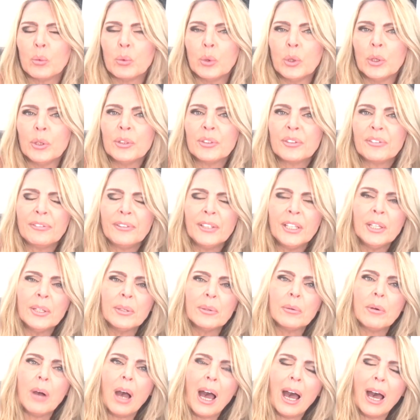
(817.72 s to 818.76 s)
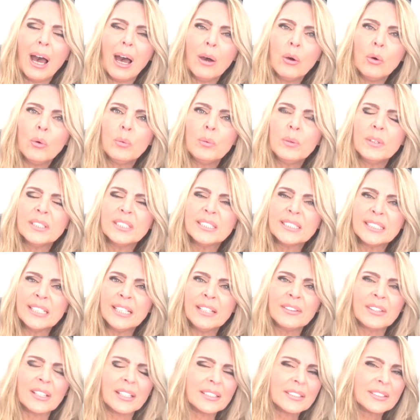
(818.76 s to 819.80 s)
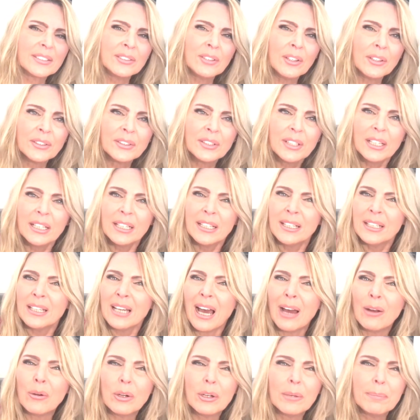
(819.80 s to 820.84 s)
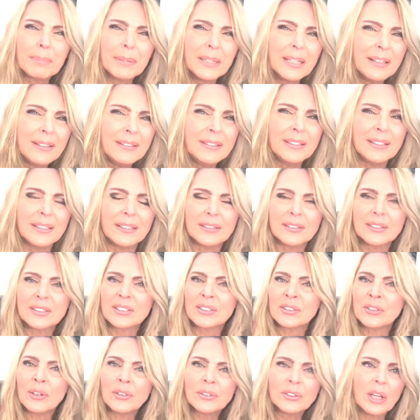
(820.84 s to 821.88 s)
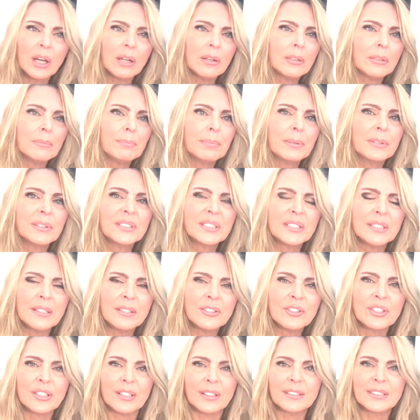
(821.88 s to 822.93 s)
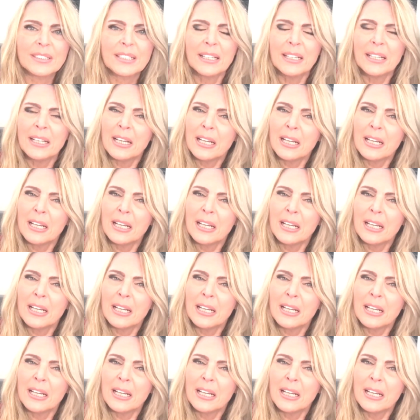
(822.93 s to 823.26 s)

worldview, how we see things, not our opinions, not our positions,